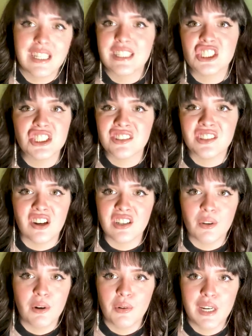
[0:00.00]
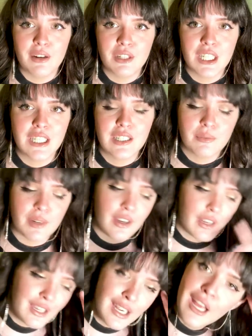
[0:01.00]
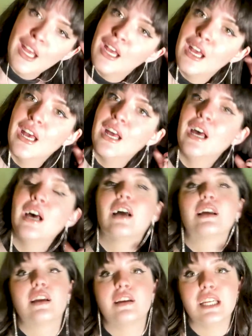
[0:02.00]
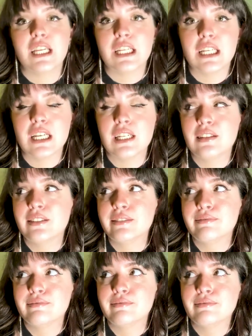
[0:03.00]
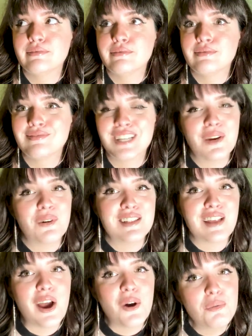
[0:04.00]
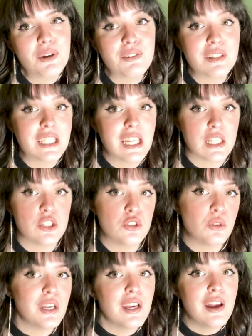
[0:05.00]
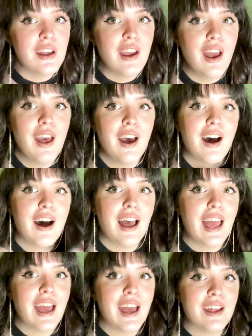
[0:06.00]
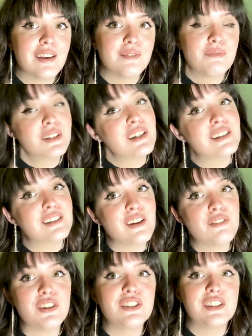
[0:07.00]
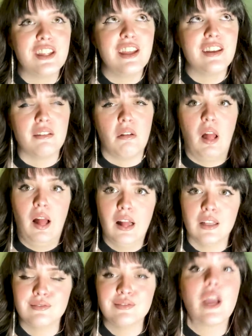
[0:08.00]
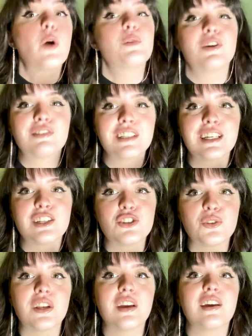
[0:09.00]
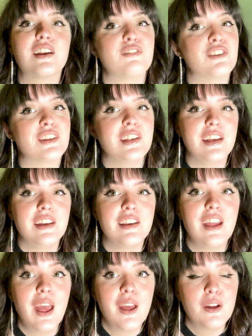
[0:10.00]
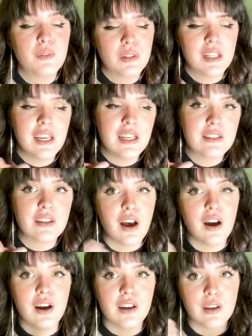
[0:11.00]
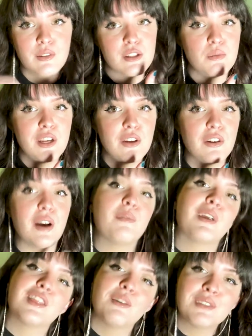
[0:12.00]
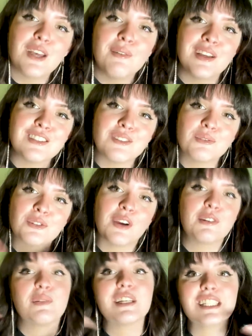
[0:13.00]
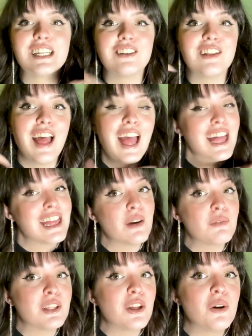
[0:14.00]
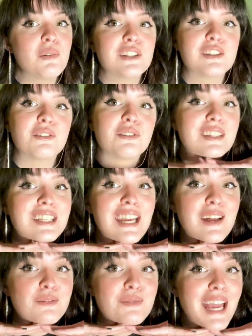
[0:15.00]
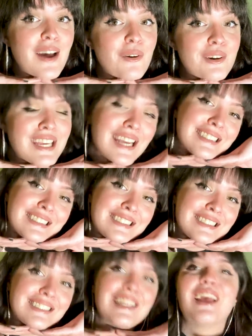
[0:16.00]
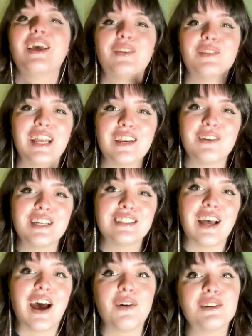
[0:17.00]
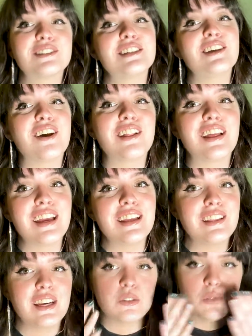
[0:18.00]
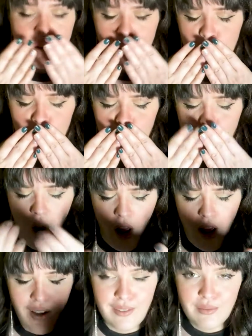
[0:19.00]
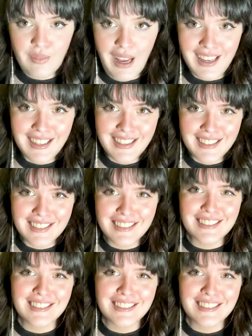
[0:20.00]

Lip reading: Just talked about whatever, but kind of needed it. Anyways, I hope you really enjoyed it, and please, if you did, I hope you really enjoyed it. If you did, please give this video a big thumbs up and subscribe to my channel down below because it really helped me out. But anyways, I will see y'all in the next one. Mwah. Bye.